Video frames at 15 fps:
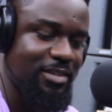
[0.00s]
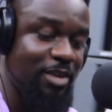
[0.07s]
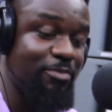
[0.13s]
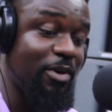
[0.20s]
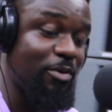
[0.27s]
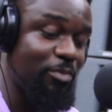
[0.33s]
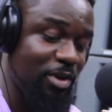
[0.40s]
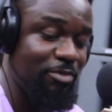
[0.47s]

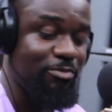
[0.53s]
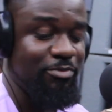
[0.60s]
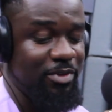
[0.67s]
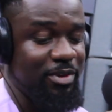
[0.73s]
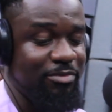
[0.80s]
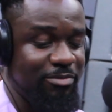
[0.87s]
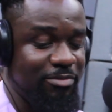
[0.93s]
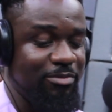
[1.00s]
If
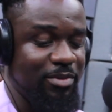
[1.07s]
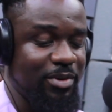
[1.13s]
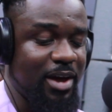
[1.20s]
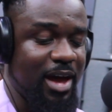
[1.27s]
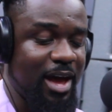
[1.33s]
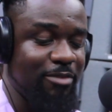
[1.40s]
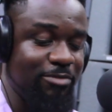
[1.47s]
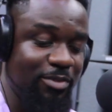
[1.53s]

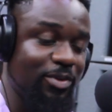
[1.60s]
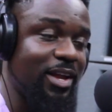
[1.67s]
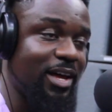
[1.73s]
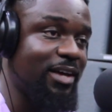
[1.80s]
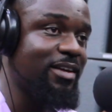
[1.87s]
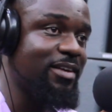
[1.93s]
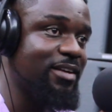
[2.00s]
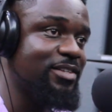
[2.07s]
I feel
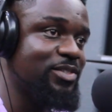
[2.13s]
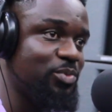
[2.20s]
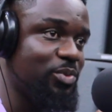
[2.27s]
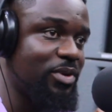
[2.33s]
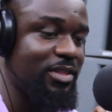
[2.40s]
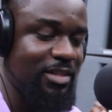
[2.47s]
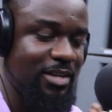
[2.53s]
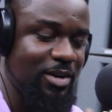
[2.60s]
like it's
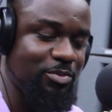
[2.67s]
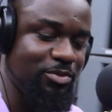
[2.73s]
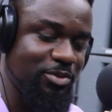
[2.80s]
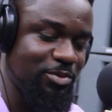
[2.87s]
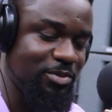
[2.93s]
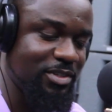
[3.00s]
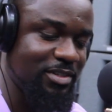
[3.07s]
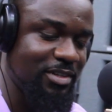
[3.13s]
worth it, I would
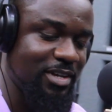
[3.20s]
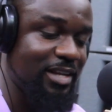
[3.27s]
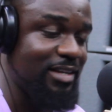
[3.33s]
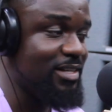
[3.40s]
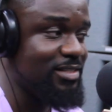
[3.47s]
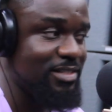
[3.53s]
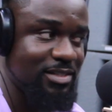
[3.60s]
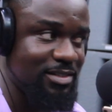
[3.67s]
do it. And
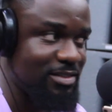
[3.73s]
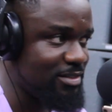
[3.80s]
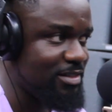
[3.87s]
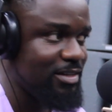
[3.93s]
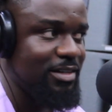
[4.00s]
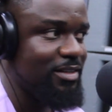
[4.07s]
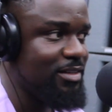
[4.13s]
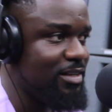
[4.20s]
this is
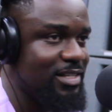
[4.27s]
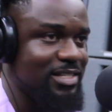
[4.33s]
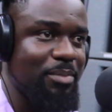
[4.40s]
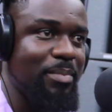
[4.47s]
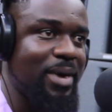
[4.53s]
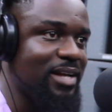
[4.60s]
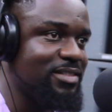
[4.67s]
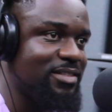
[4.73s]
a
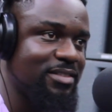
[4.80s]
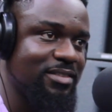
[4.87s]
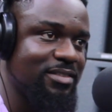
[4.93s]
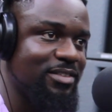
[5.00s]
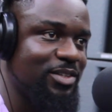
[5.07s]
must.